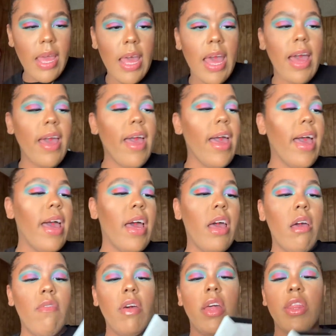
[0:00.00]
I
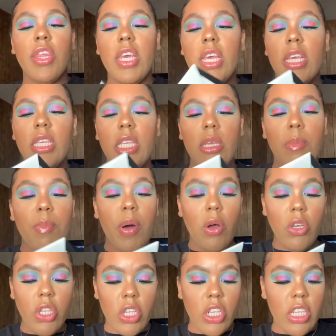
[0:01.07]
have these
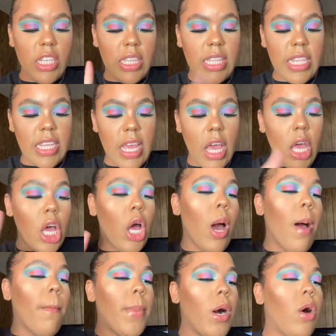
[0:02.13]
posters,
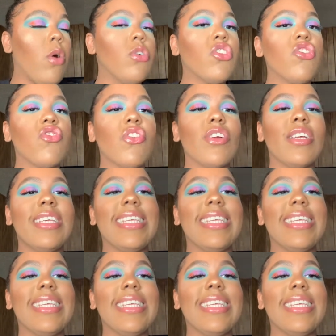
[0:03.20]
posters,